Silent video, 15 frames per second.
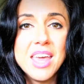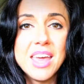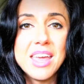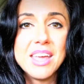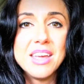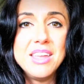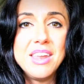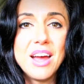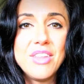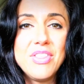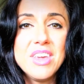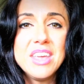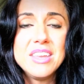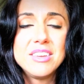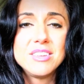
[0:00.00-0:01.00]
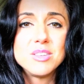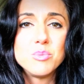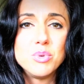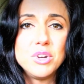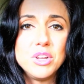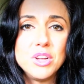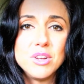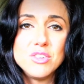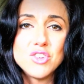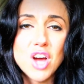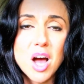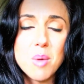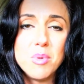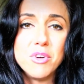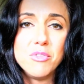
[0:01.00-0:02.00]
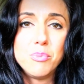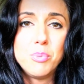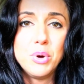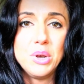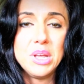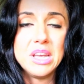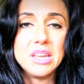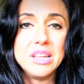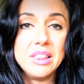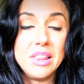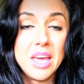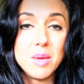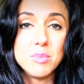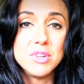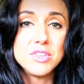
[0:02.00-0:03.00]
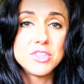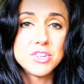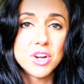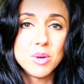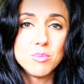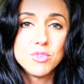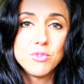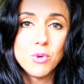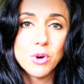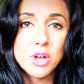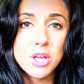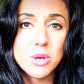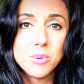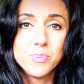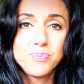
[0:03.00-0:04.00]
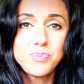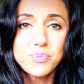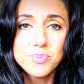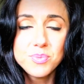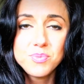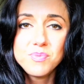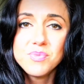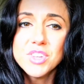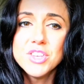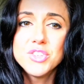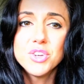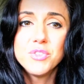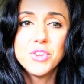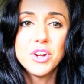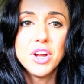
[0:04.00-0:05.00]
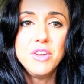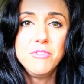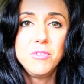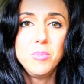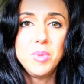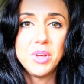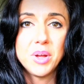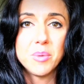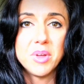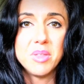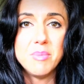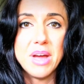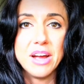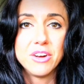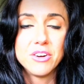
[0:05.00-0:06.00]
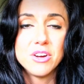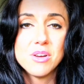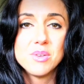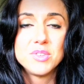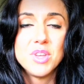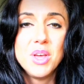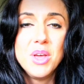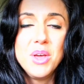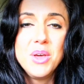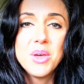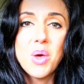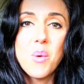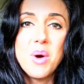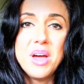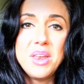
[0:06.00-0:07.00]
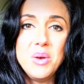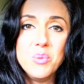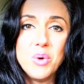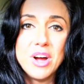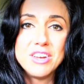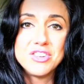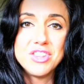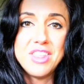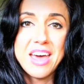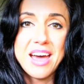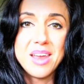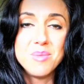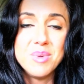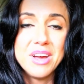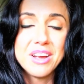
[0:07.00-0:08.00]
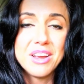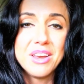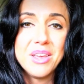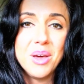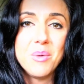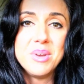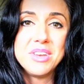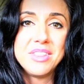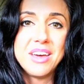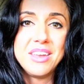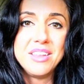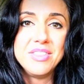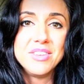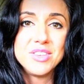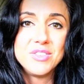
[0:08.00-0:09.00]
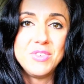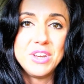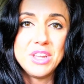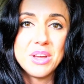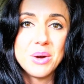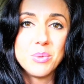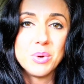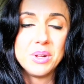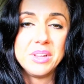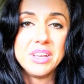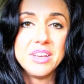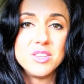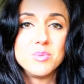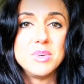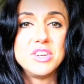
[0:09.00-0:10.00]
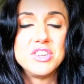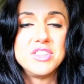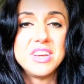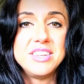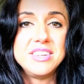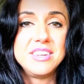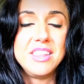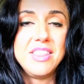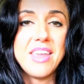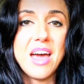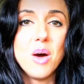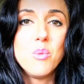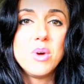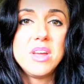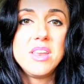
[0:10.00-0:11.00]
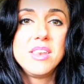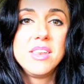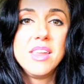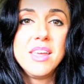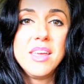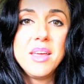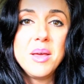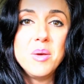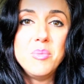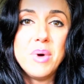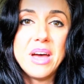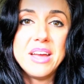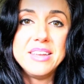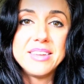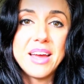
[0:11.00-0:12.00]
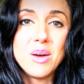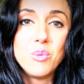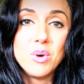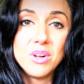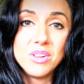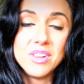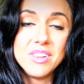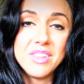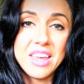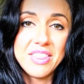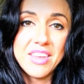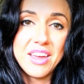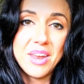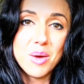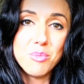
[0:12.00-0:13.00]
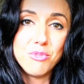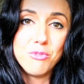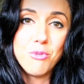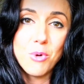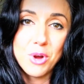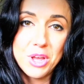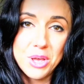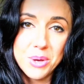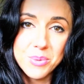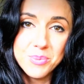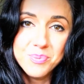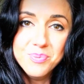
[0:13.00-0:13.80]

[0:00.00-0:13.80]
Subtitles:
And I think it does a pretty good job of putting it in layman's terms for you. So if you're unfamiliar with macros, go ahead and watch that. I'm not going to go into that in this video really as much as I did in that one, but I will link that up for you.